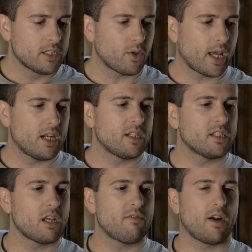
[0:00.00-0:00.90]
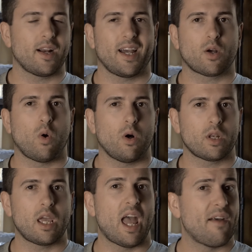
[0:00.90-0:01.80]
So again, it is a very high
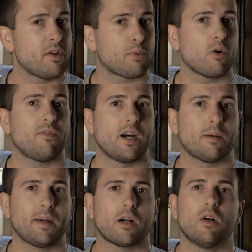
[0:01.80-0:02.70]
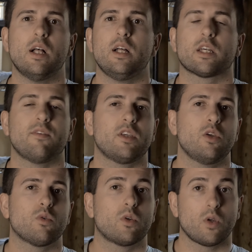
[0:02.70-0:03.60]
quality, heavy profile barrel, giving
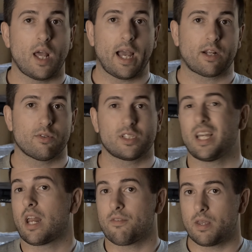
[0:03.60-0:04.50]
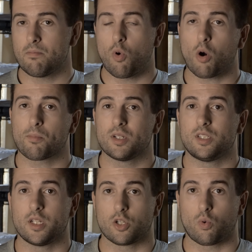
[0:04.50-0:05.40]
you good accuracy out of a more
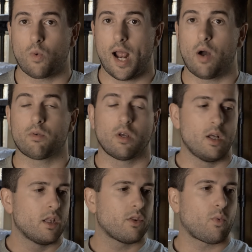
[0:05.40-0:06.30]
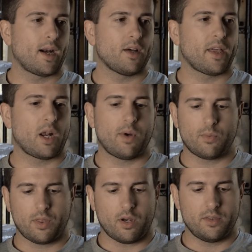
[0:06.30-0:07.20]
precision round. The rail that I
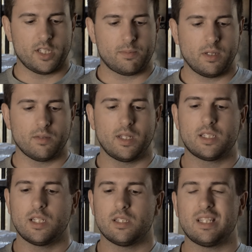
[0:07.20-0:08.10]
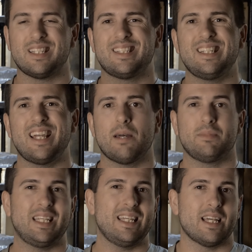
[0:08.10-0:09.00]
went with on this build, this is the
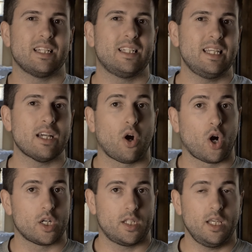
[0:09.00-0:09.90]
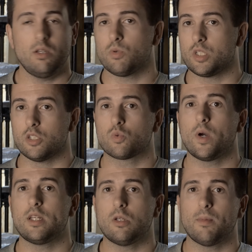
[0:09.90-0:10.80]
CMT DRT, which is
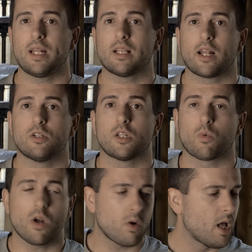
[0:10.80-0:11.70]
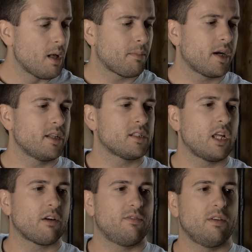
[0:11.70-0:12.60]
way too many letters in a row, but it is
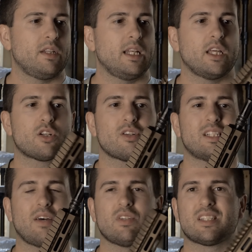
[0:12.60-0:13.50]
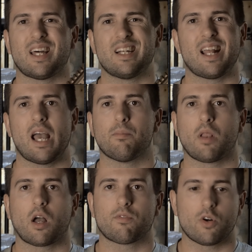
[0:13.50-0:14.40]
their 15 inch seven sided
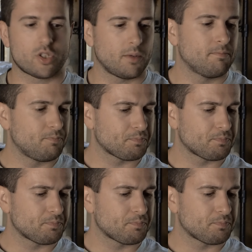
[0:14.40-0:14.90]
M-LOK version